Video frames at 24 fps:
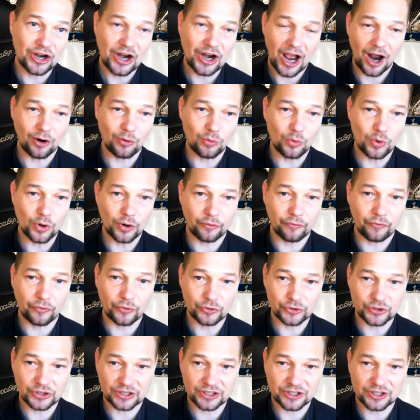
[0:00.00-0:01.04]
our
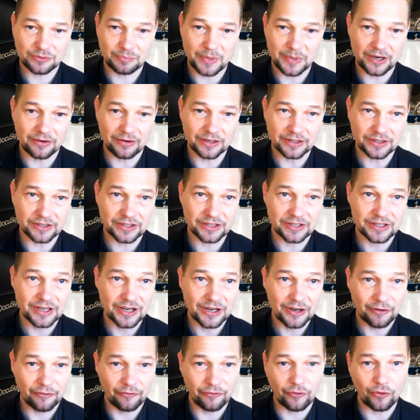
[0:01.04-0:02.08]
workforce experience
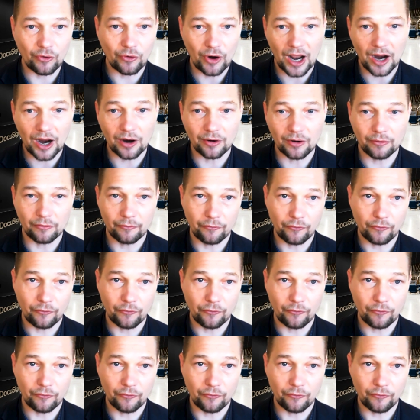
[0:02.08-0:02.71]
for our